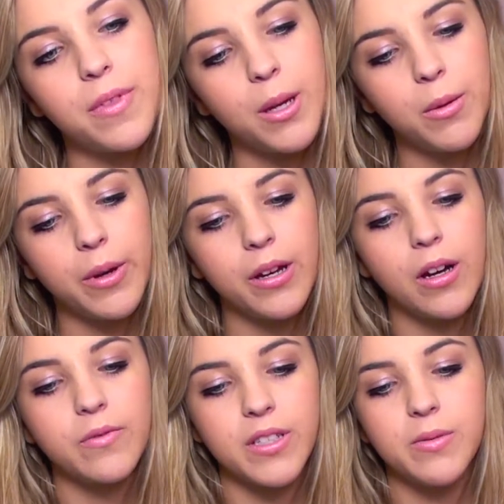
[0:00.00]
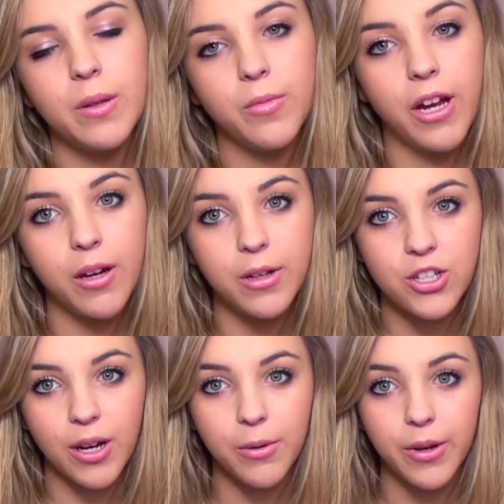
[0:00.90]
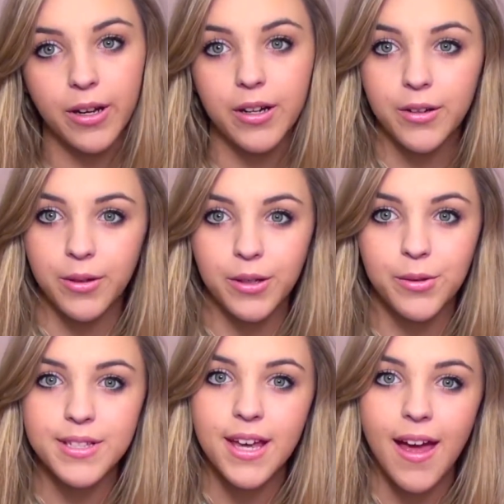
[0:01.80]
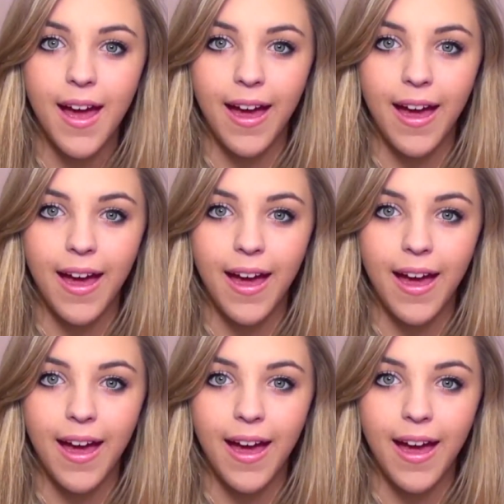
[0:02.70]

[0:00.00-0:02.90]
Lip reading: that I'm going on for spring break, which I'm going on a cruise,